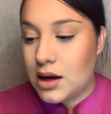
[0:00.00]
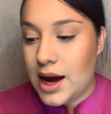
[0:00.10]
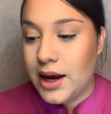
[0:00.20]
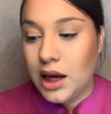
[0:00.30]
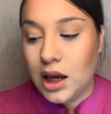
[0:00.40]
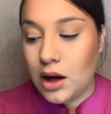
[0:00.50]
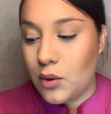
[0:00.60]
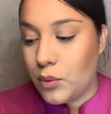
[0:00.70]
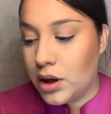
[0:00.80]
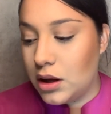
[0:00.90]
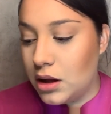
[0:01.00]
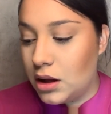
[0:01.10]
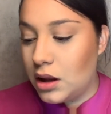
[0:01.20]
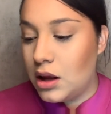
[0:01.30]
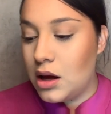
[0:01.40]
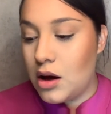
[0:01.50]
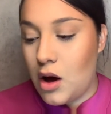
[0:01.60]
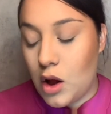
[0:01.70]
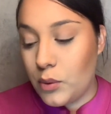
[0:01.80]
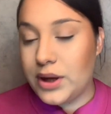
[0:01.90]
I will
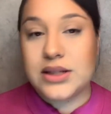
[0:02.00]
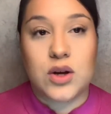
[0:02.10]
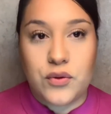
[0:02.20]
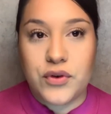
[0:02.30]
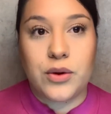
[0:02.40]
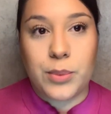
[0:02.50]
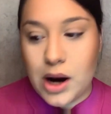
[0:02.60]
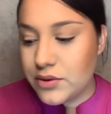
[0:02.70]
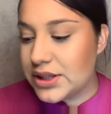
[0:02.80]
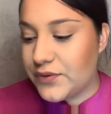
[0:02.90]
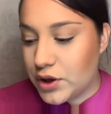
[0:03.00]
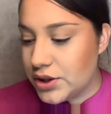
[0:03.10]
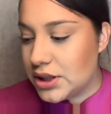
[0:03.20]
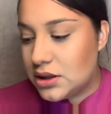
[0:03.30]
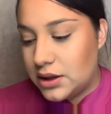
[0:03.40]
always go for the brows first.